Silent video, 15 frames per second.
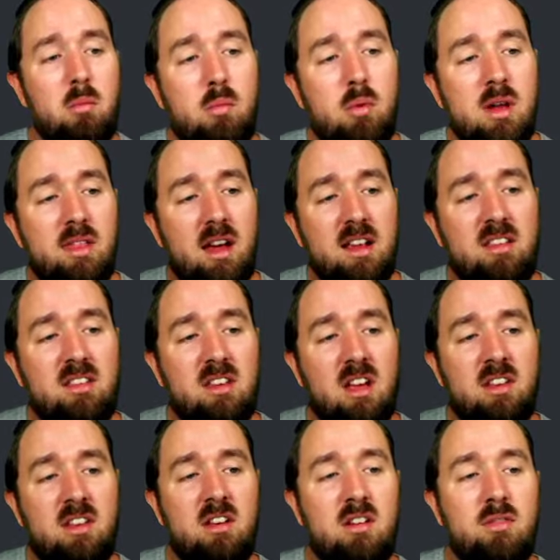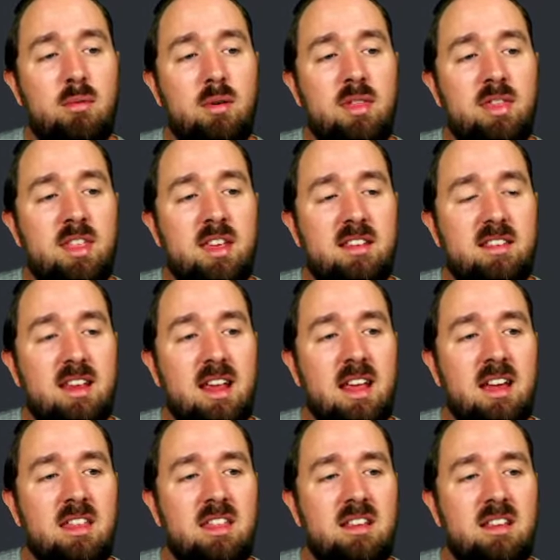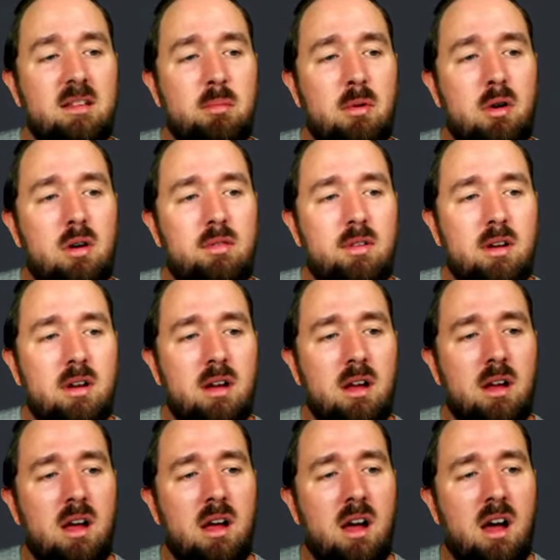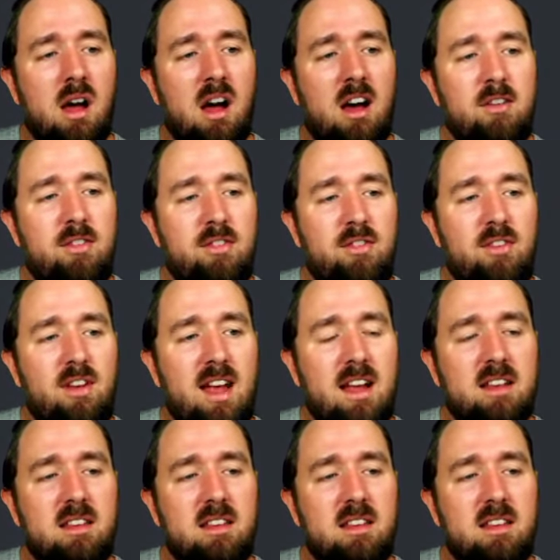with. I started off with this here. This is more of a flat